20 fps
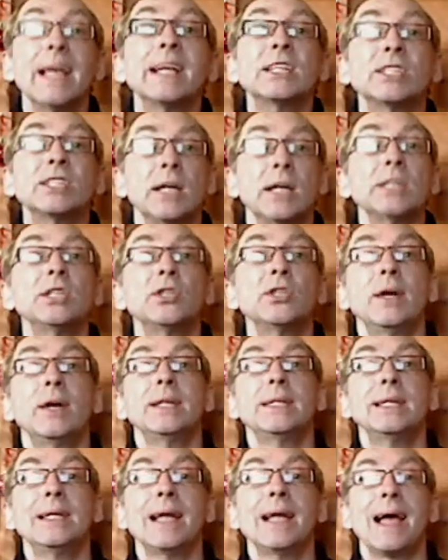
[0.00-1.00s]

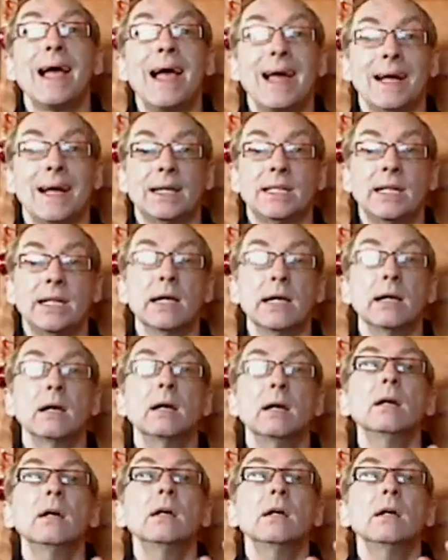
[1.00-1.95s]
exaggerated acting